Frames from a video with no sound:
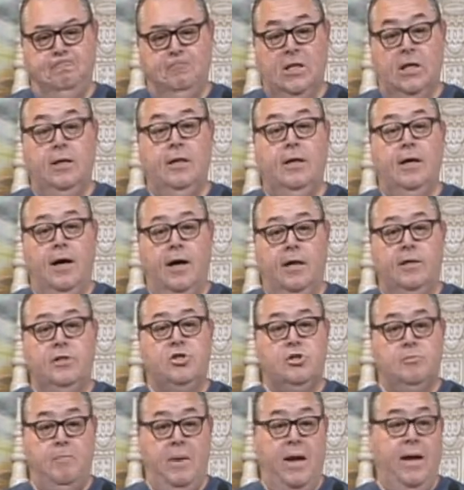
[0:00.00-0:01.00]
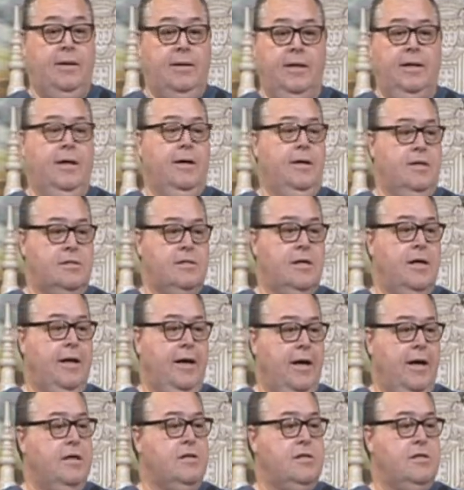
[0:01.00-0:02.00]
God spanking us, I
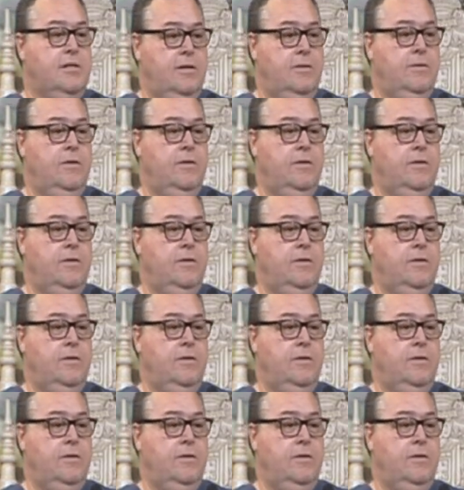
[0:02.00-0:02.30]
guess.